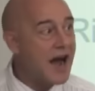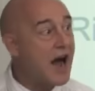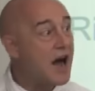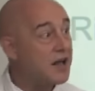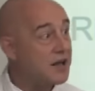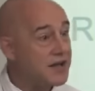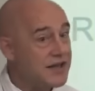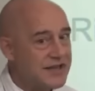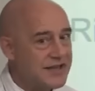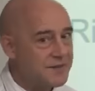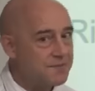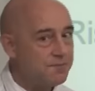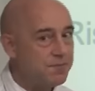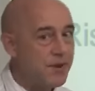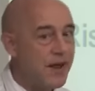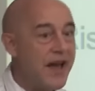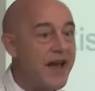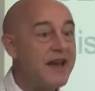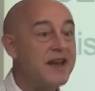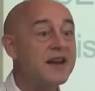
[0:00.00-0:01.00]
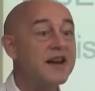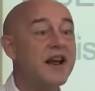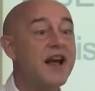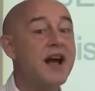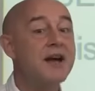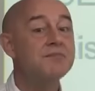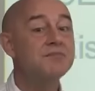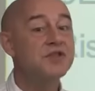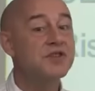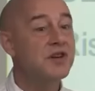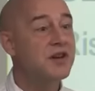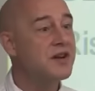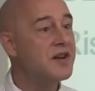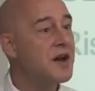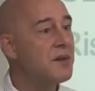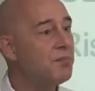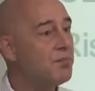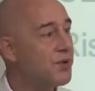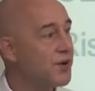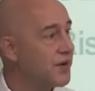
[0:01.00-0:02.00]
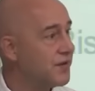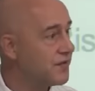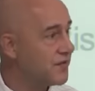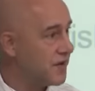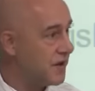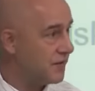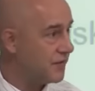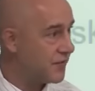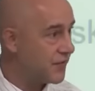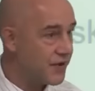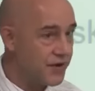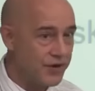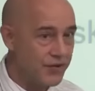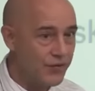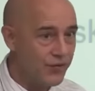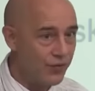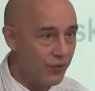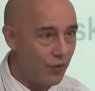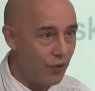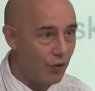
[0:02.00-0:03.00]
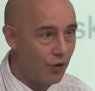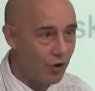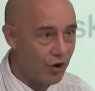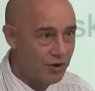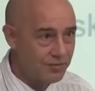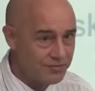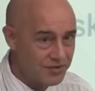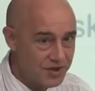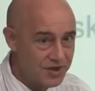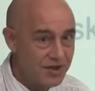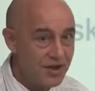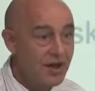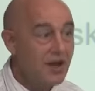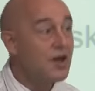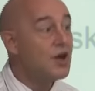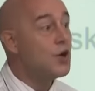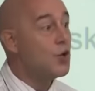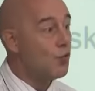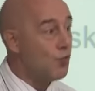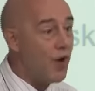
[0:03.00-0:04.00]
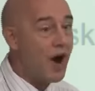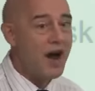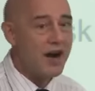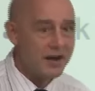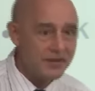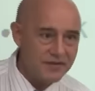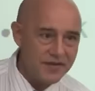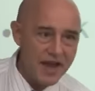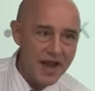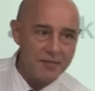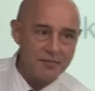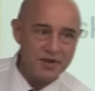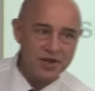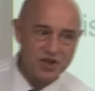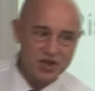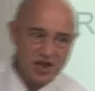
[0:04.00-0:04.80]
I'll explain, comes in a number of different forms. One of them is